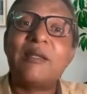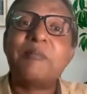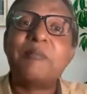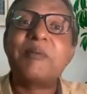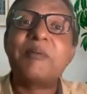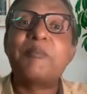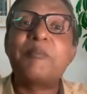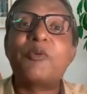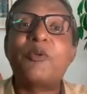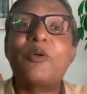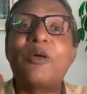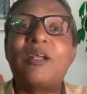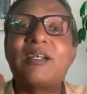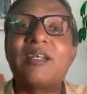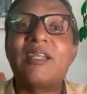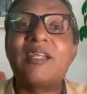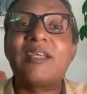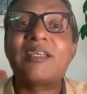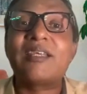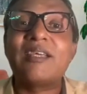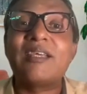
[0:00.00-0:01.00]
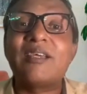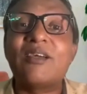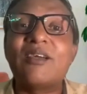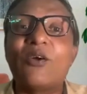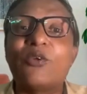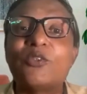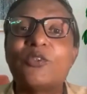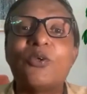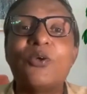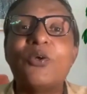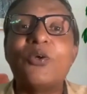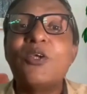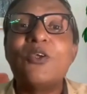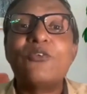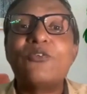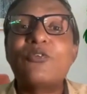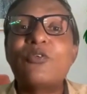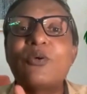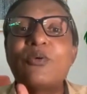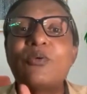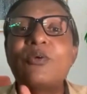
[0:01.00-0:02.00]
and people who are taking also."
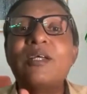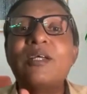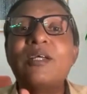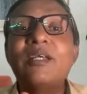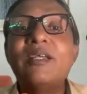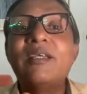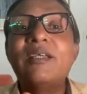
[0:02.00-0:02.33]
So,